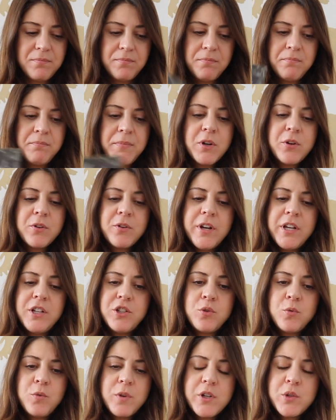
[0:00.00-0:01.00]
mirroring
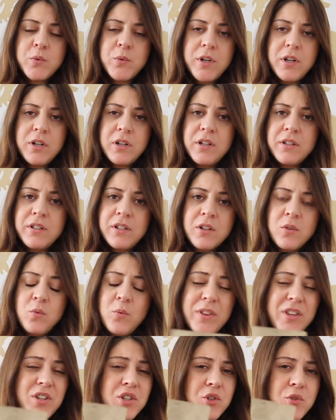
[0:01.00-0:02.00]
towards one another.
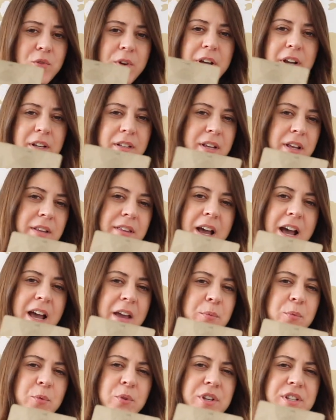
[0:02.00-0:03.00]
With the Strength and the
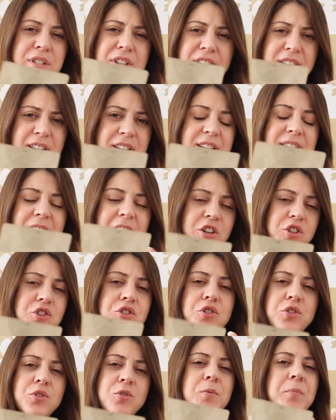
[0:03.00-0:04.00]
High Priestess, it's like
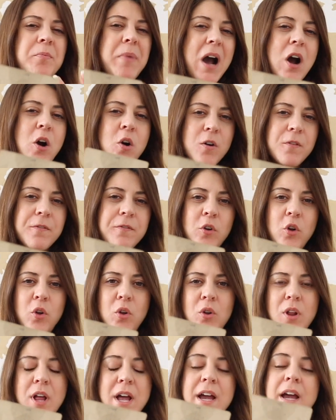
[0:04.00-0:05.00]
two
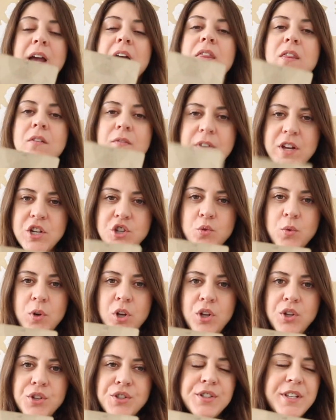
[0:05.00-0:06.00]
powerful
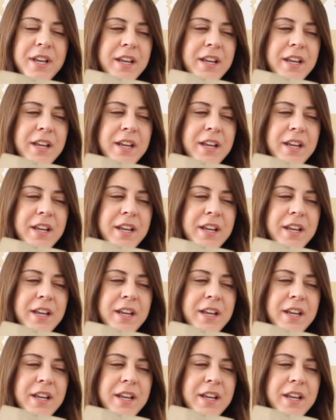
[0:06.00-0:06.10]
individuals.